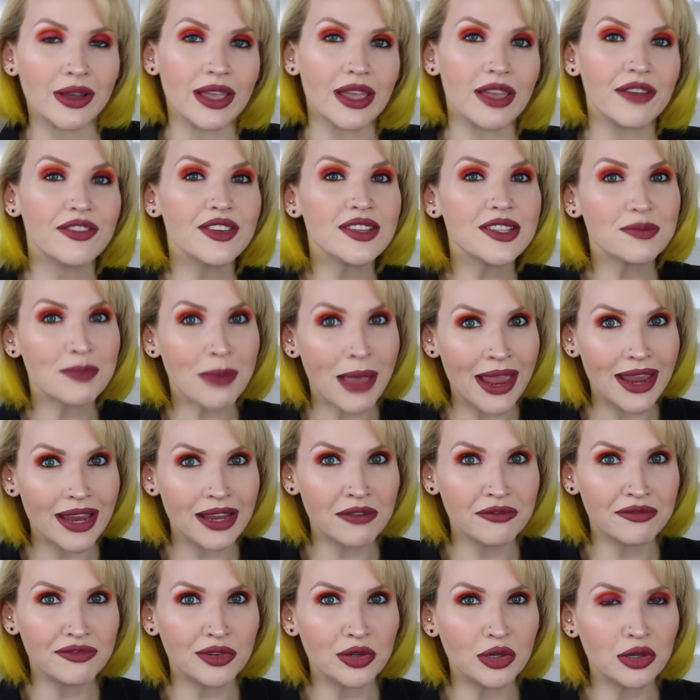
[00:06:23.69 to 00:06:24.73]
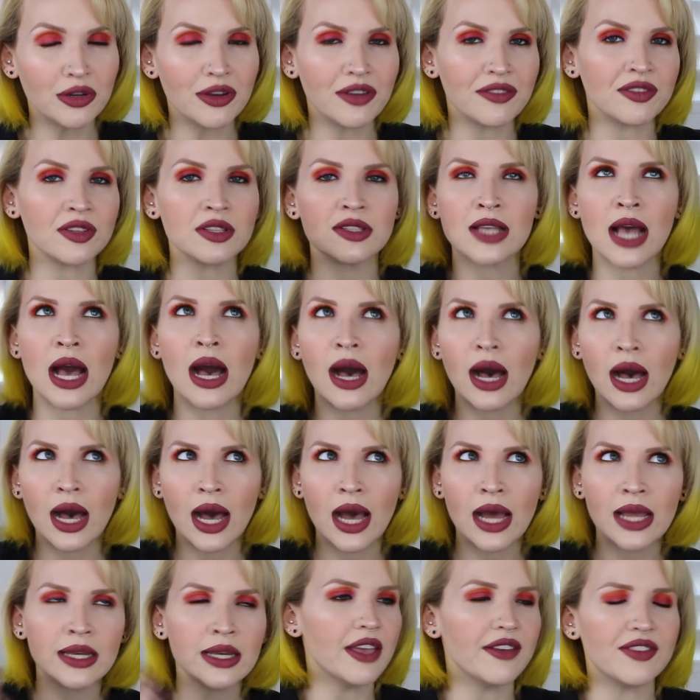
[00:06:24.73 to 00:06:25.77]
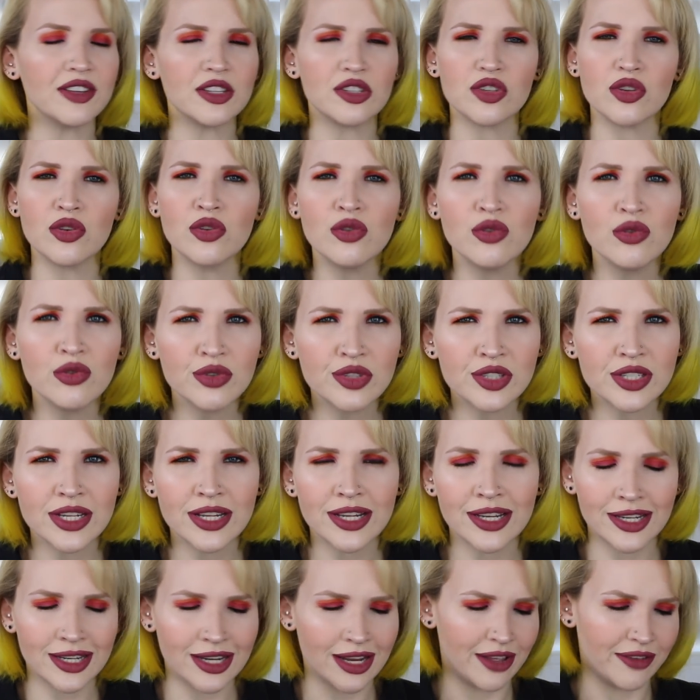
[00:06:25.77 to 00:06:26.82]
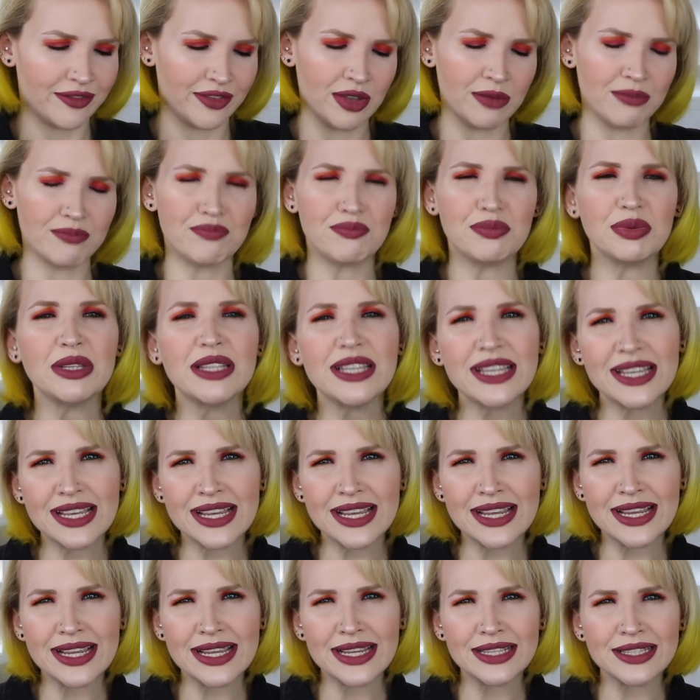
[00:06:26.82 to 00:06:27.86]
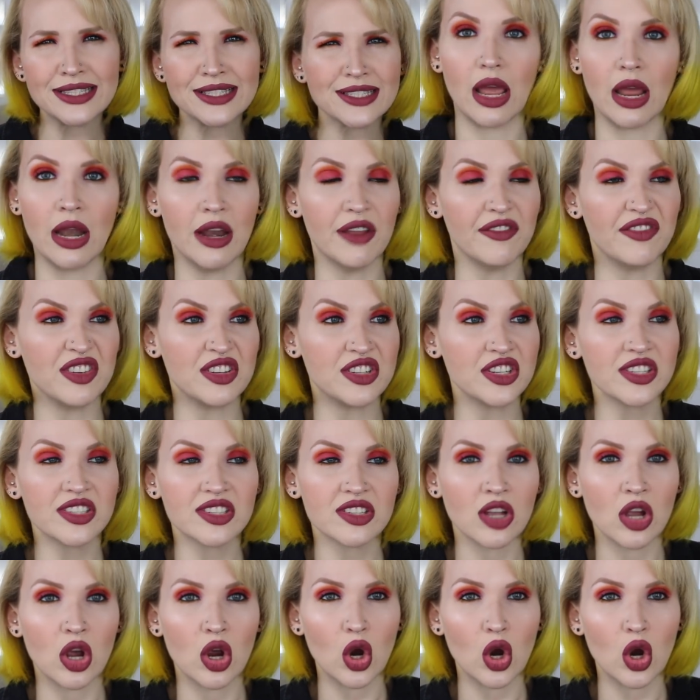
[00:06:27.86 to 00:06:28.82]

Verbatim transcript: If it's painful, if it's hot, if it's oozing, if it bleeds, and if it just